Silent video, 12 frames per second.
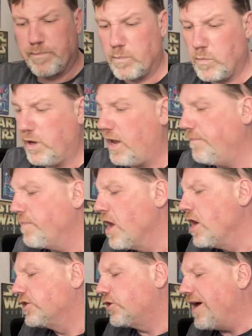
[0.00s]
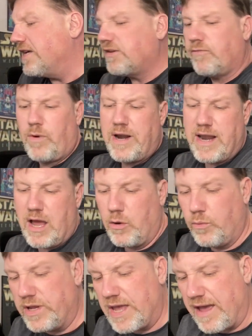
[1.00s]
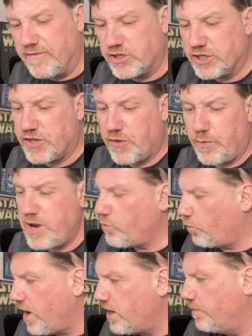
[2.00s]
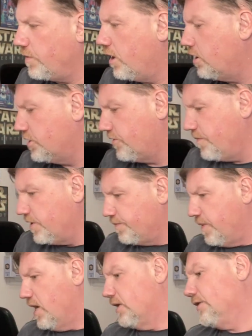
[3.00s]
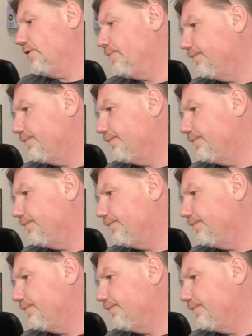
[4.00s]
Okay. So as of right now, we have just 3 random cars from this box.